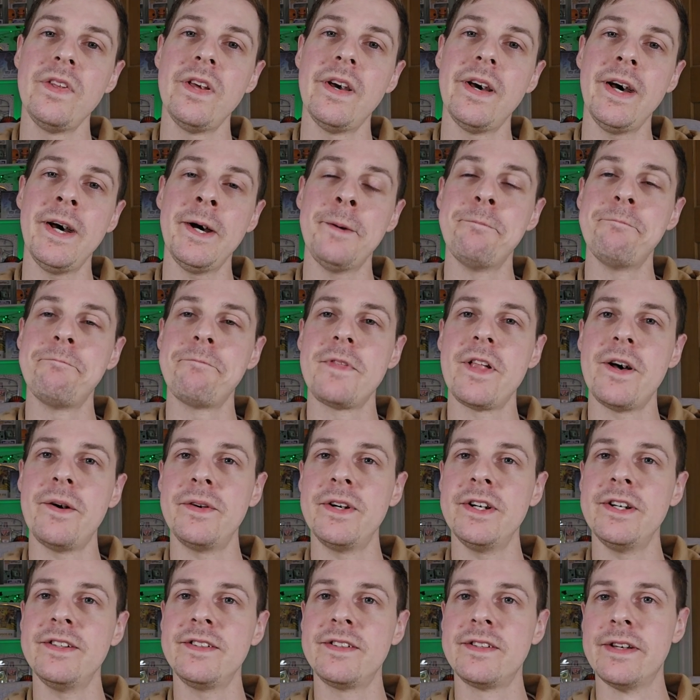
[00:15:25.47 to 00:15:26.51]
There
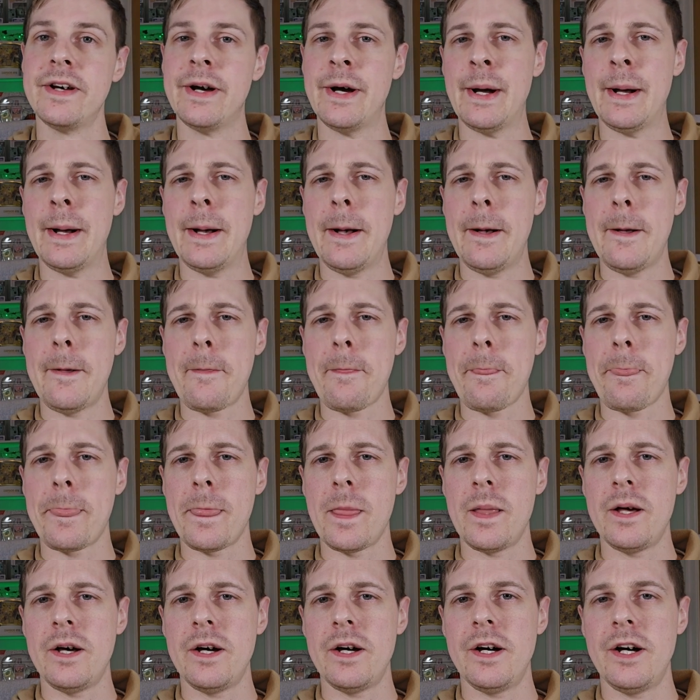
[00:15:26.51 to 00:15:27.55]
is
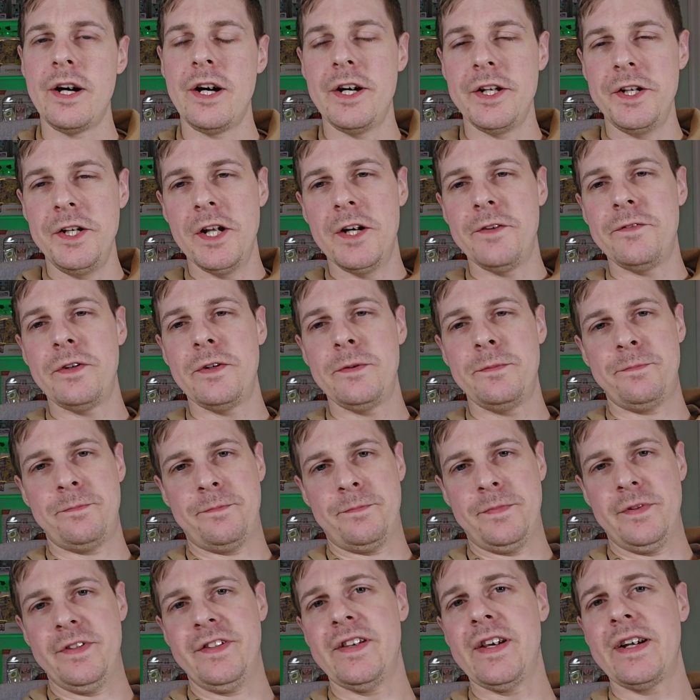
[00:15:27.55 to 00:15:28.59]
another
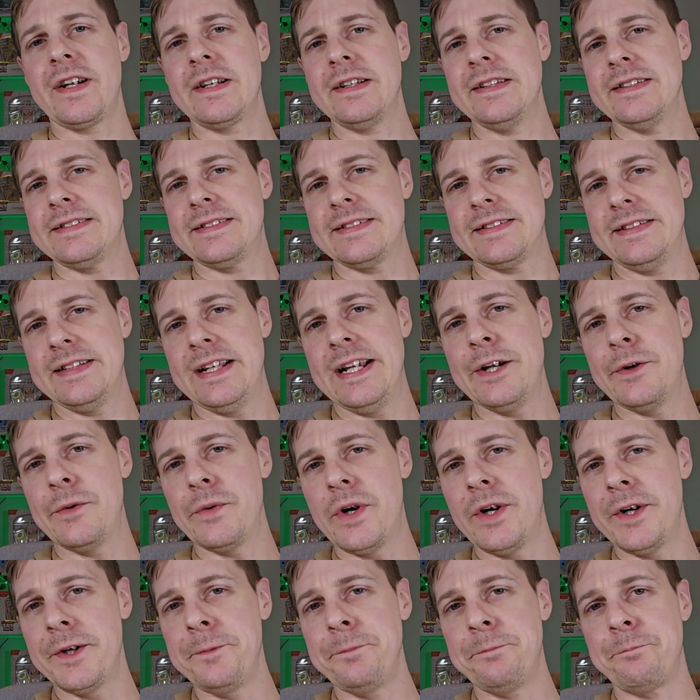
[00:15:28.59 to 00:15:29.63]
protagonist later
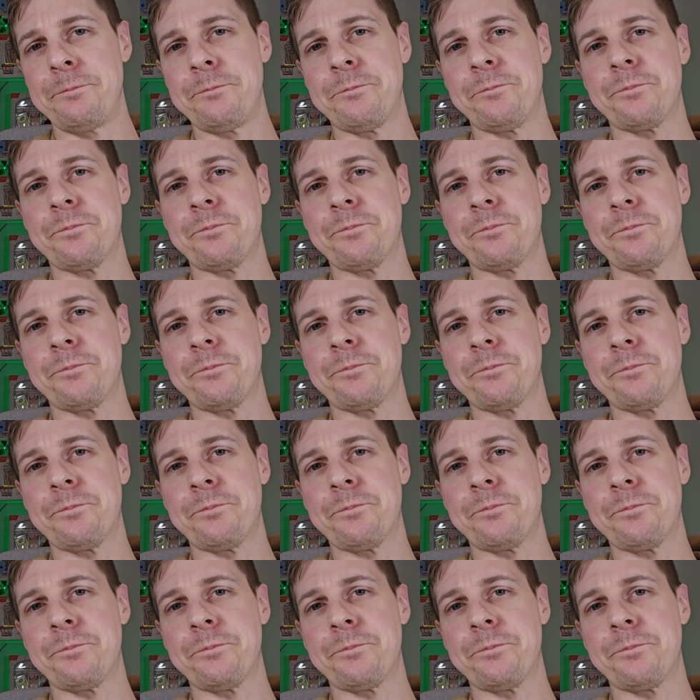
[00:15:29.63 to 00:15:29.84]
on